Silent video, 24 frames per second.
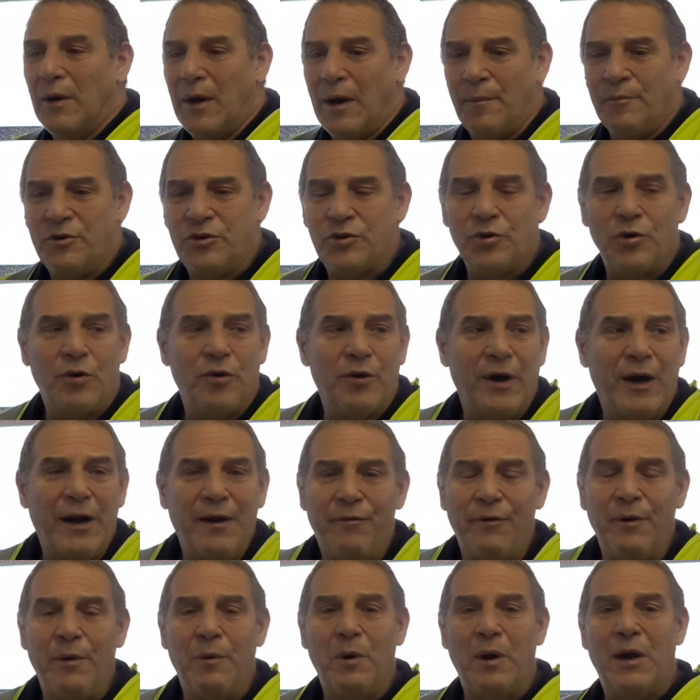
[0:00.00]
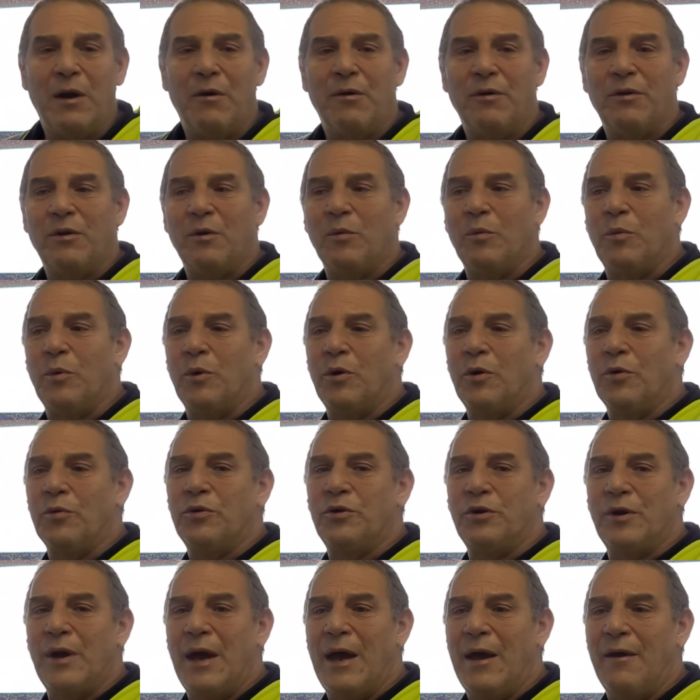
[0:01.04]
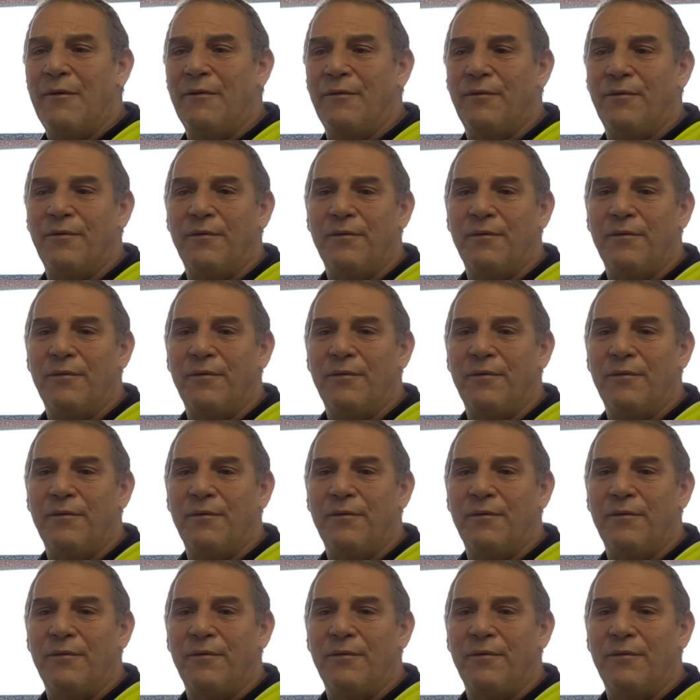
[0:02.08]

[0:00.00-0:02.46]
I'm sure everywhere in the world you have